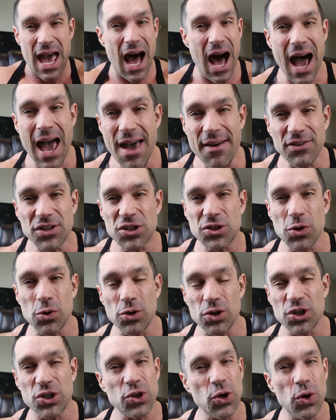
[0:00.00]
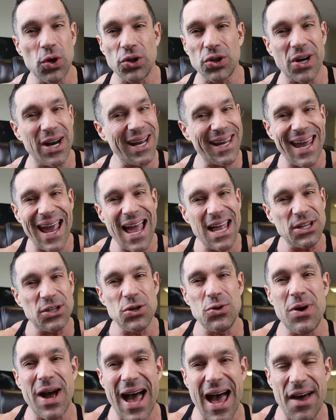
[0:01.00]
I have a sore shoulder. I can't
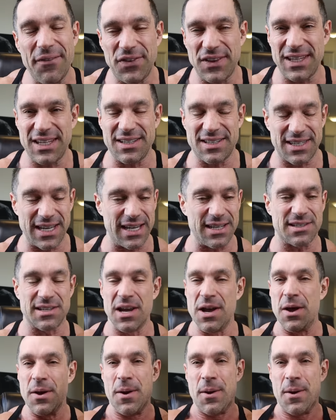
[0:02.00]
do half of these things.